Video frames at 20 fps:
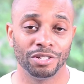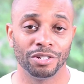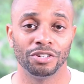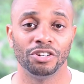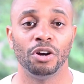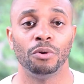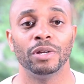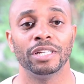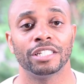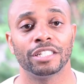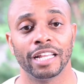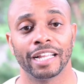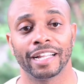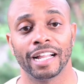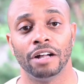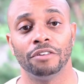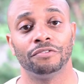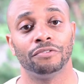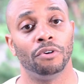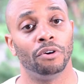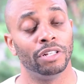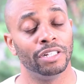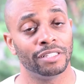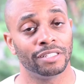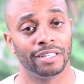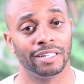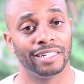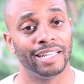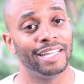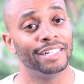you can always check out Fallen
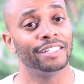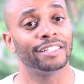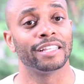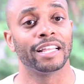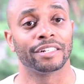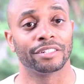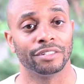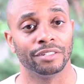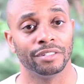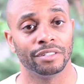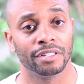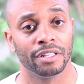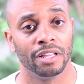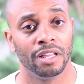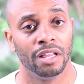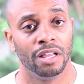Sun and Sectors